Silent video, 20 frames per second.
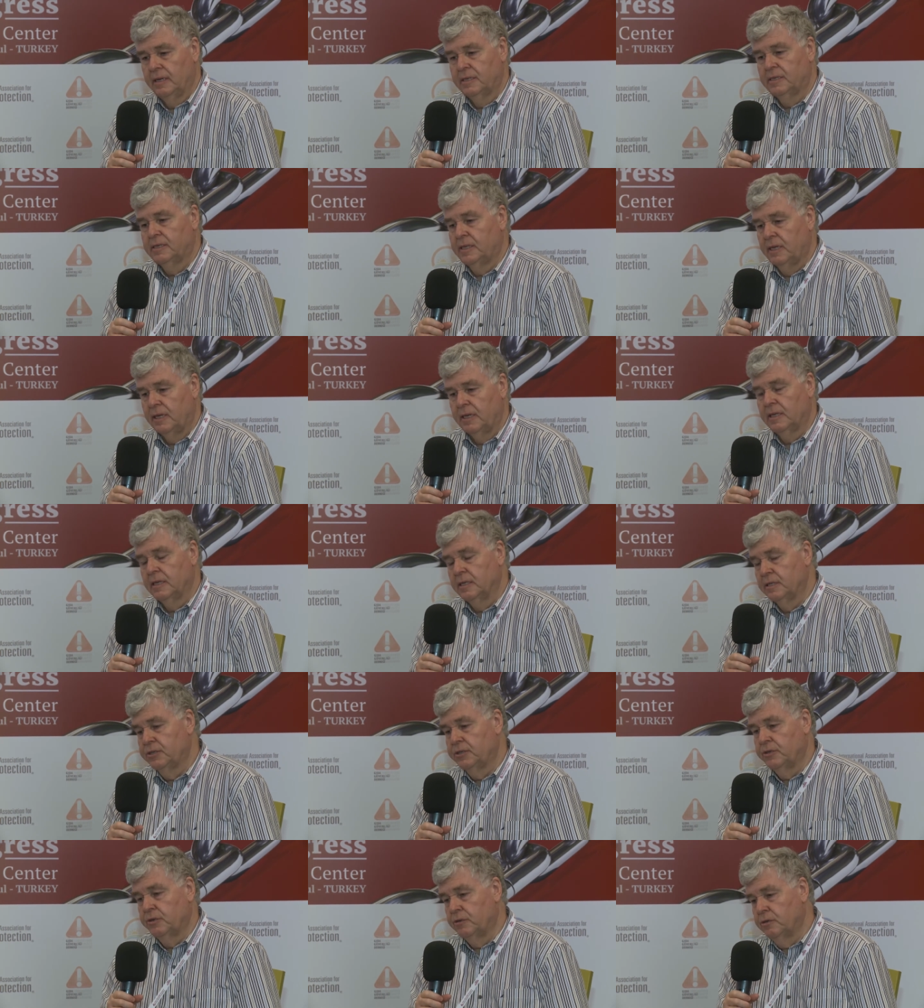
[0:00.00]
a single
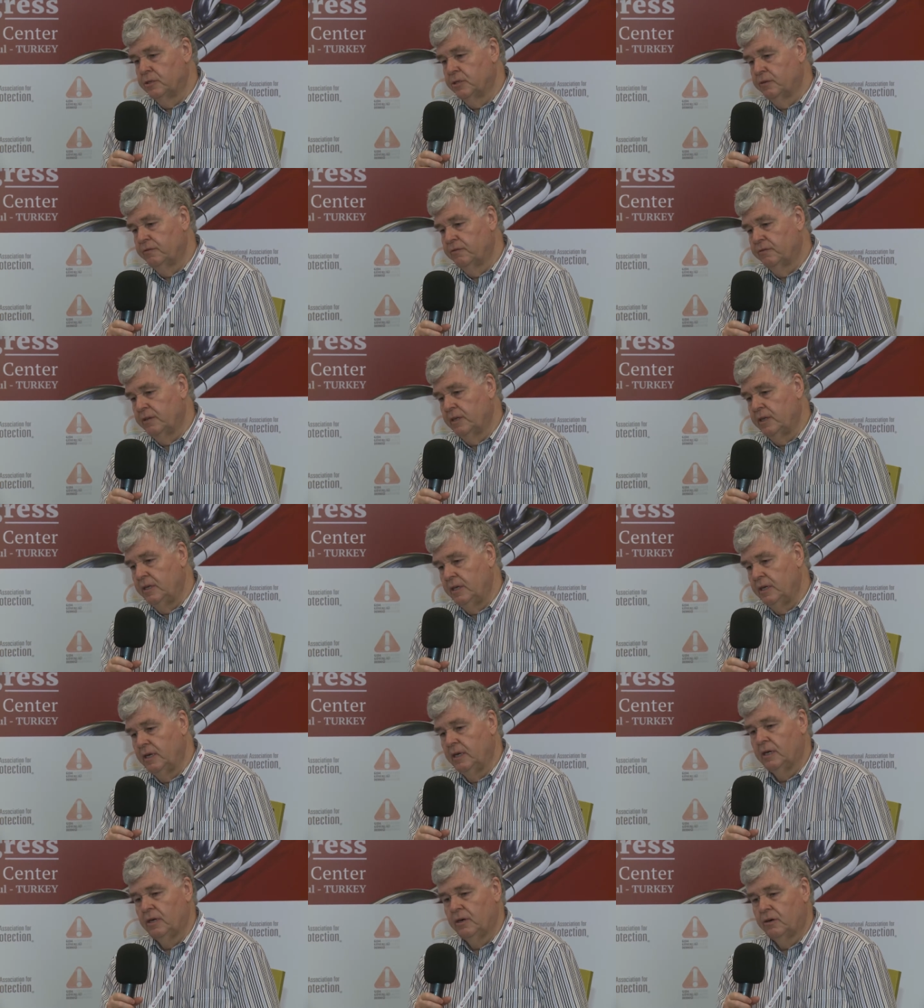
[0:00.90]
source of the
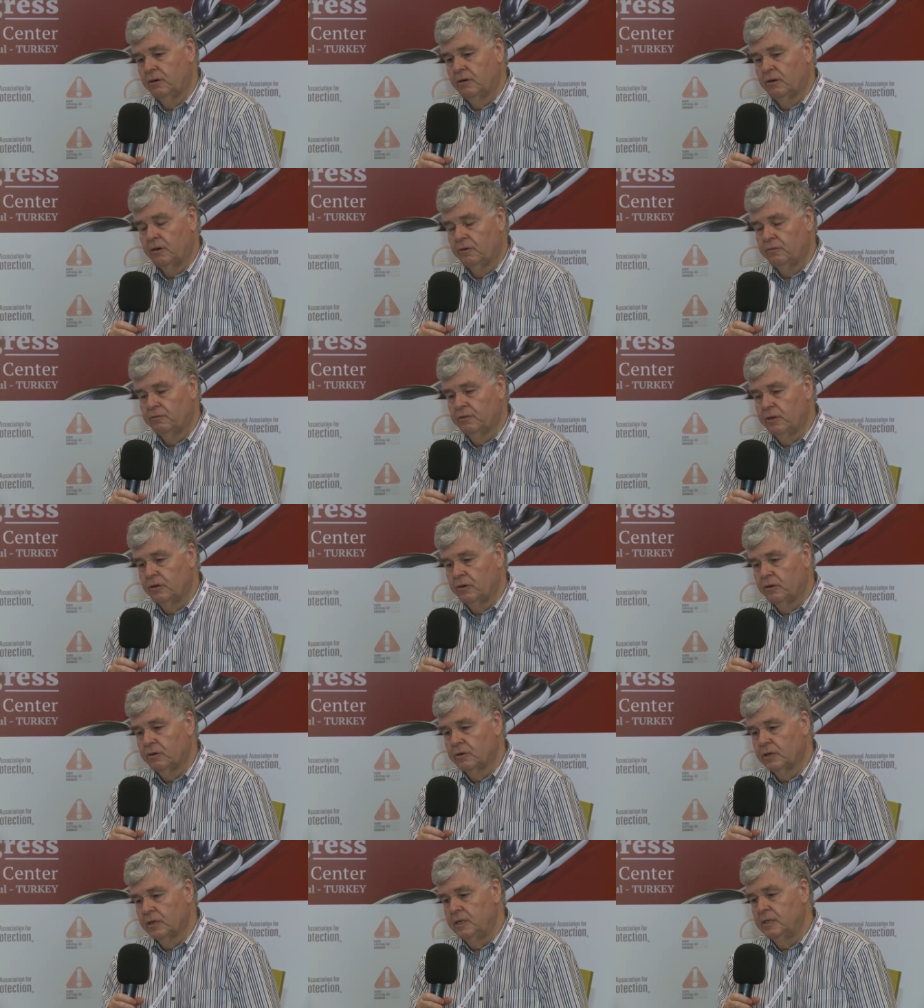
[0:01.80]
uh, of the
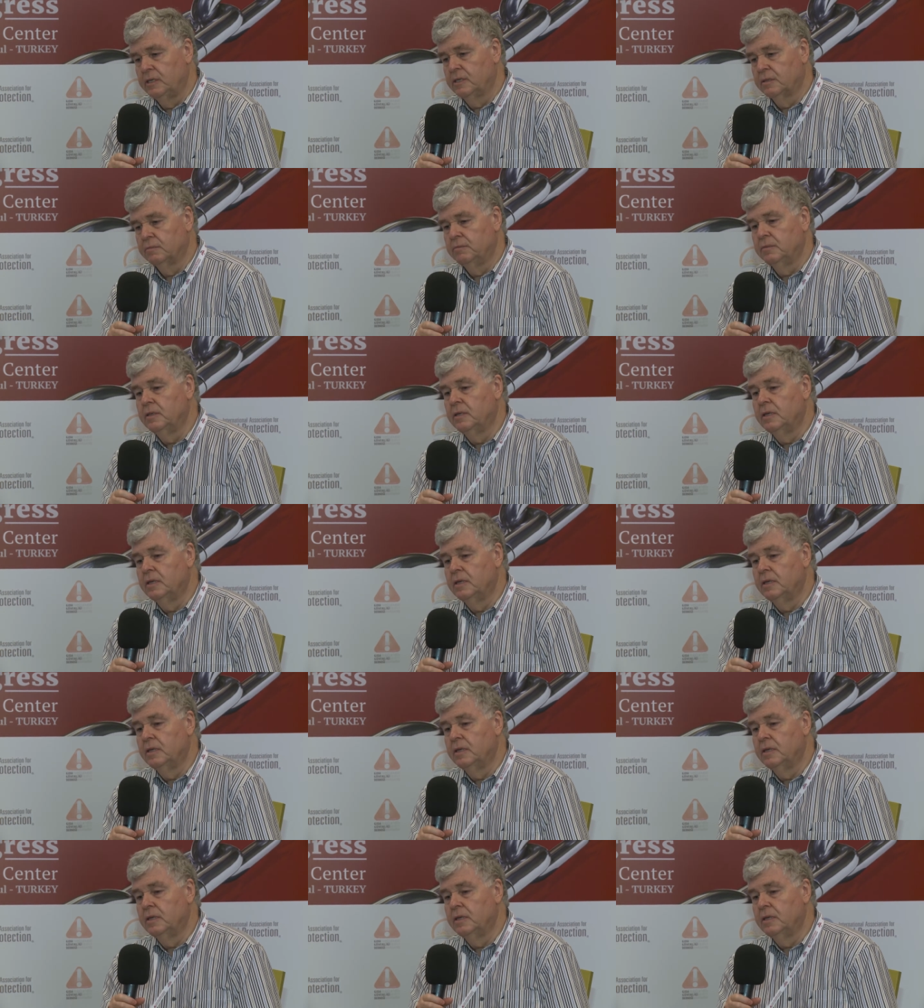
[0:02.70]
organism.